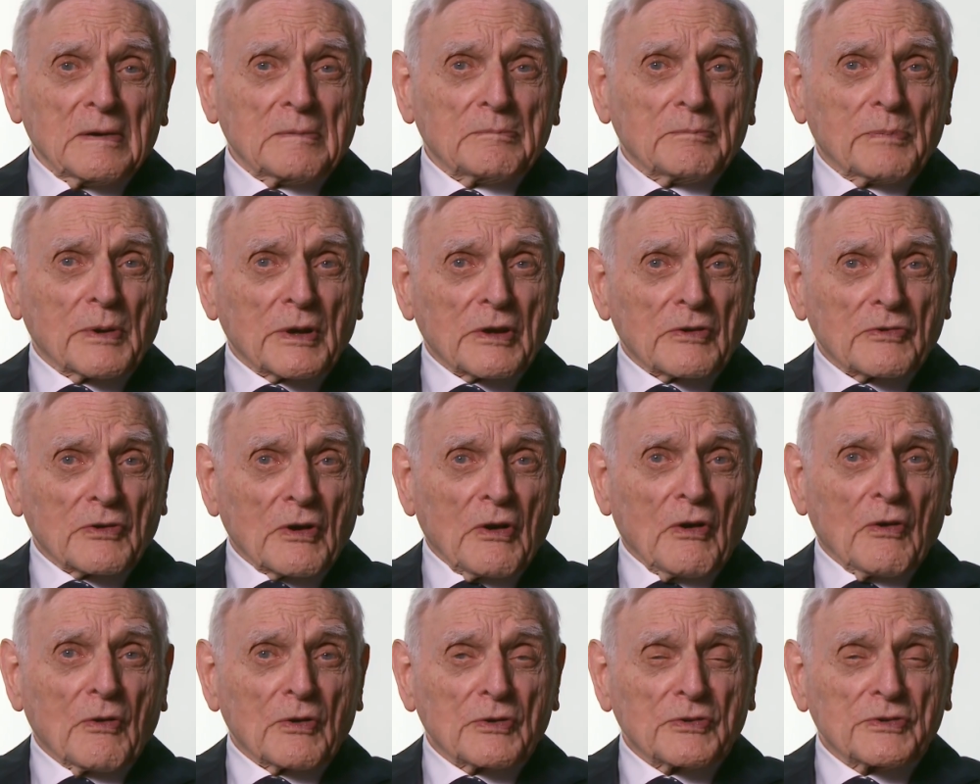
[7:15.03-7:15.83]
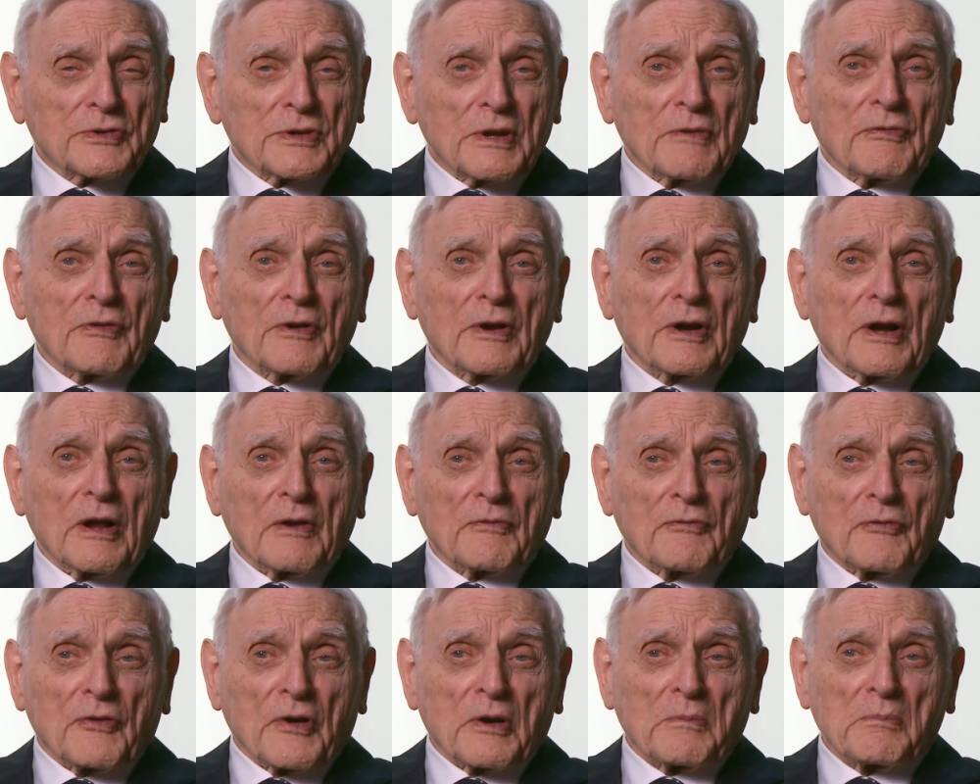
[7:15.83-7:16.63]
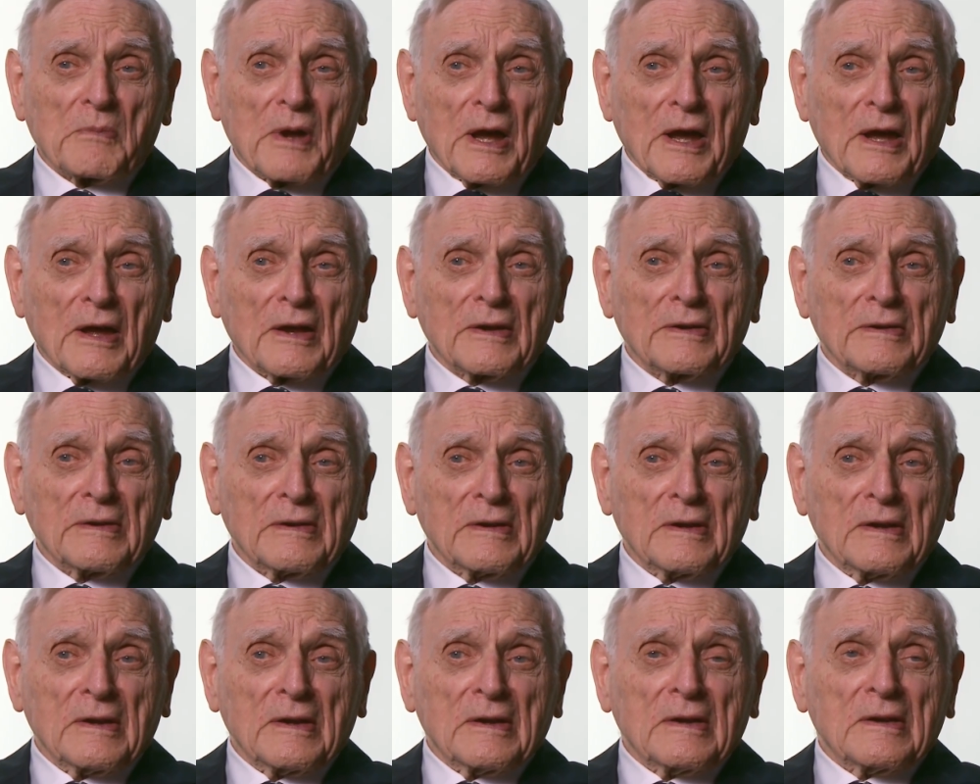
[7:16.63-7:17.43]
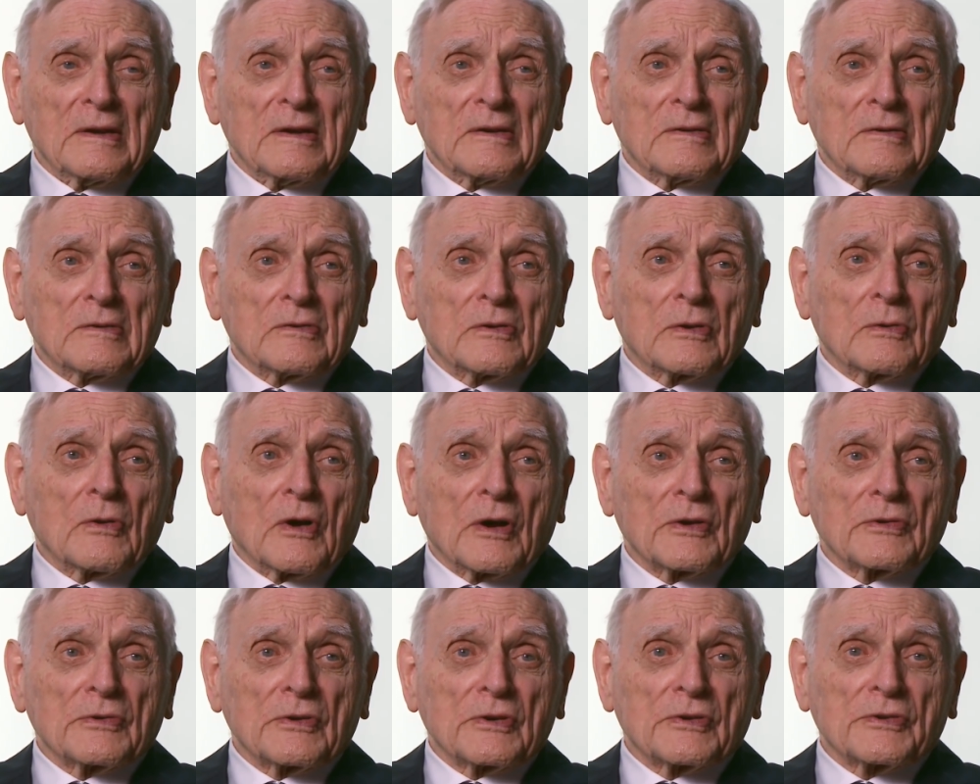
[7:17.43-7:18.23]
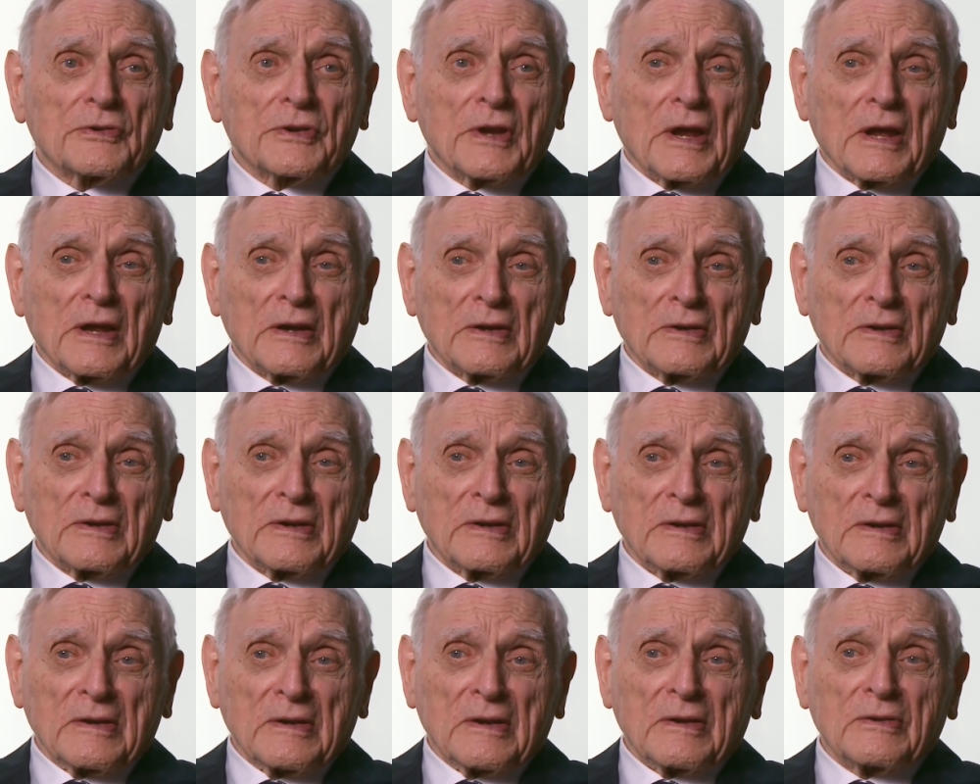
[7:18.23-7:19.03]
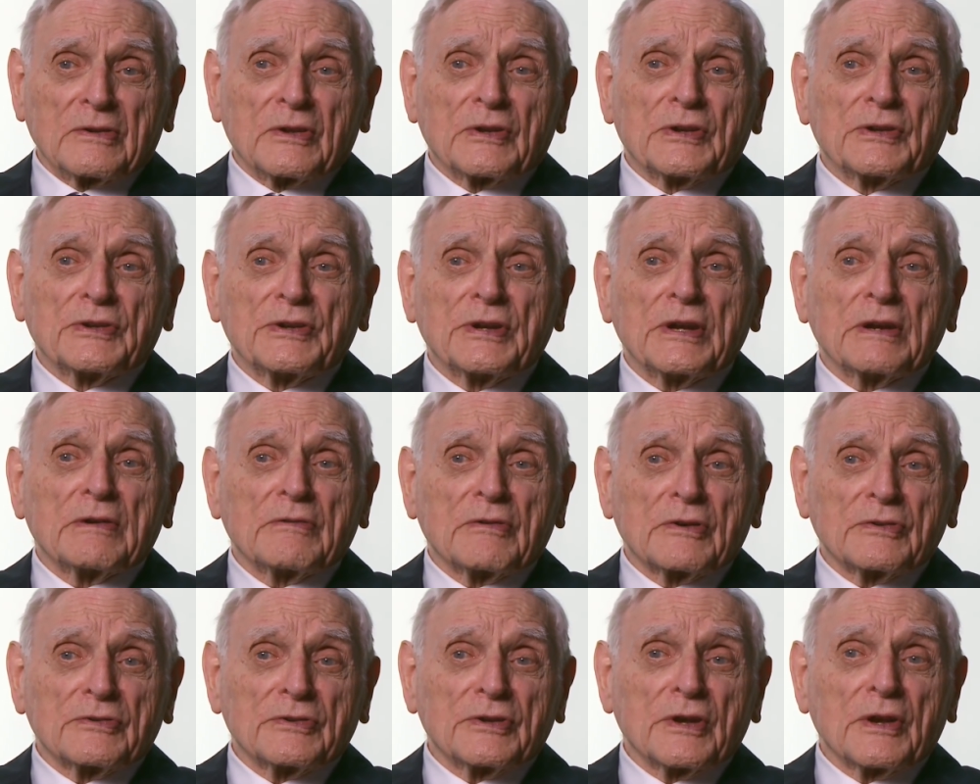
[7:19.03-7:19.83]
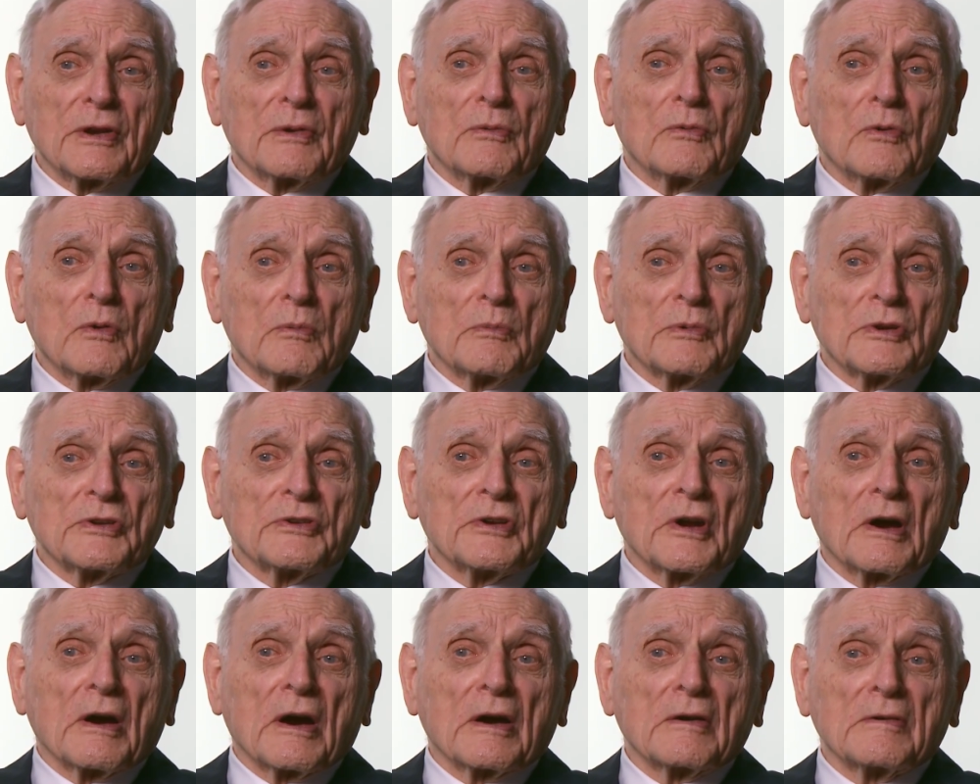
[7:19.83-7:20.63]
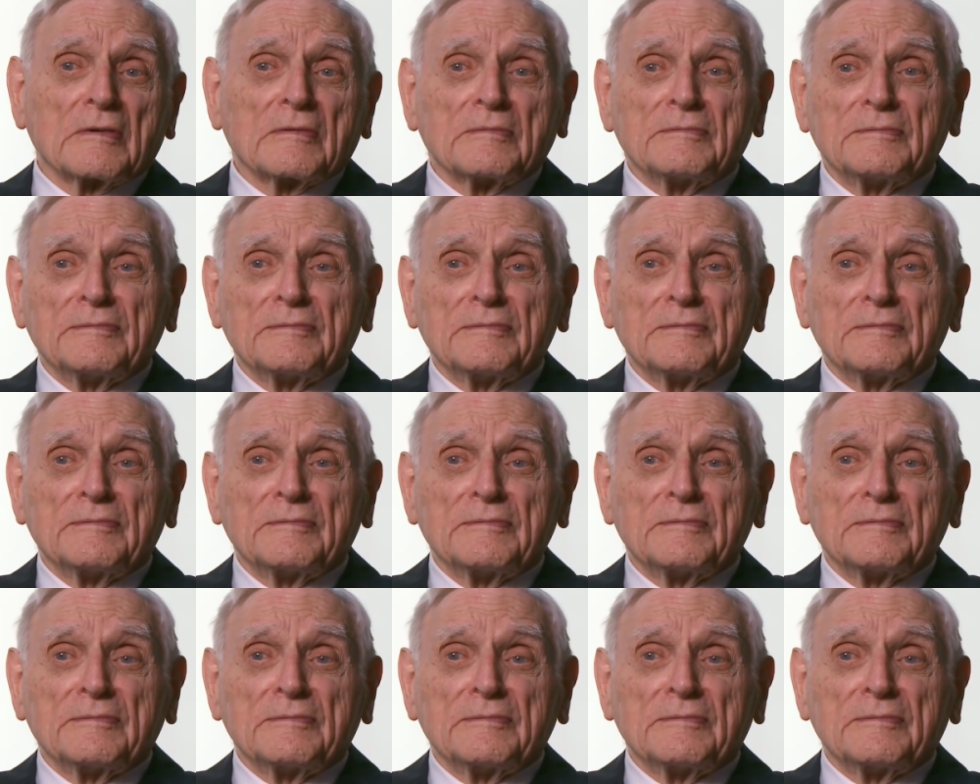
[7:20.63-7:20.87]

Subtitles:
But it's always difficult for a man to understand the secrets in a woman's heart.